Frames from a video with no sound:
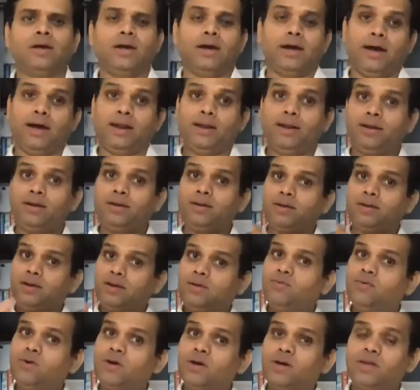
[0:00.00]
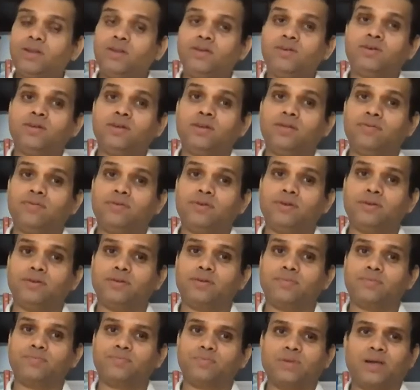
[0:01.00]
And it did work initially,
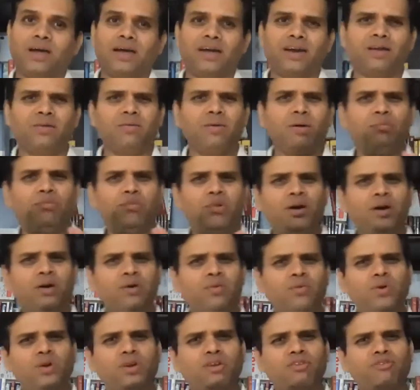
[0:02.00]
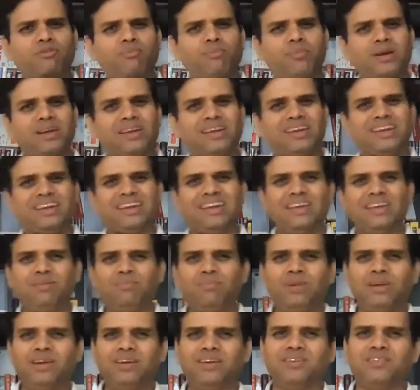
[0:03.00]
friends. I remember one of my team
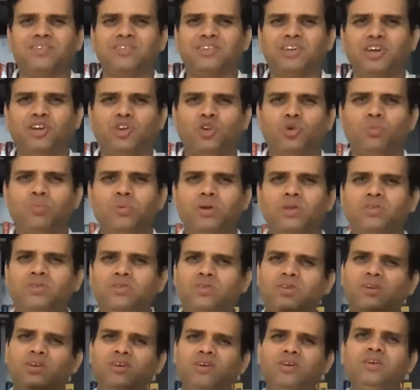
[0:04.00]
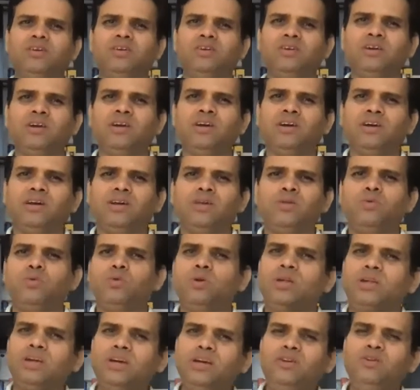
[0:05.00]
leaders said to me, "Sir, you
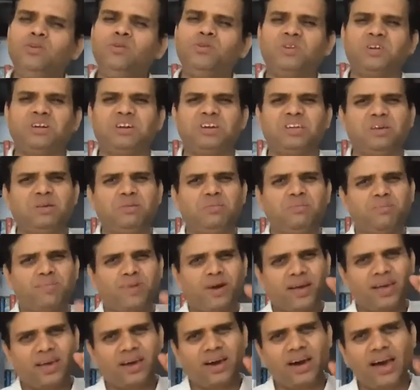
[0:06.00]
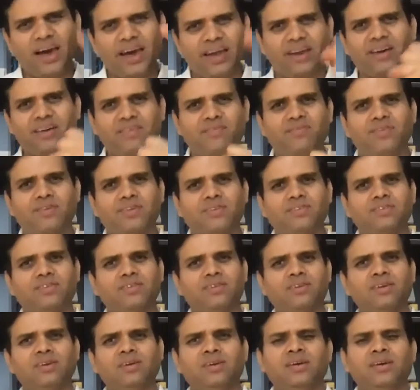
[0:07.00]
lead your team by iron fist."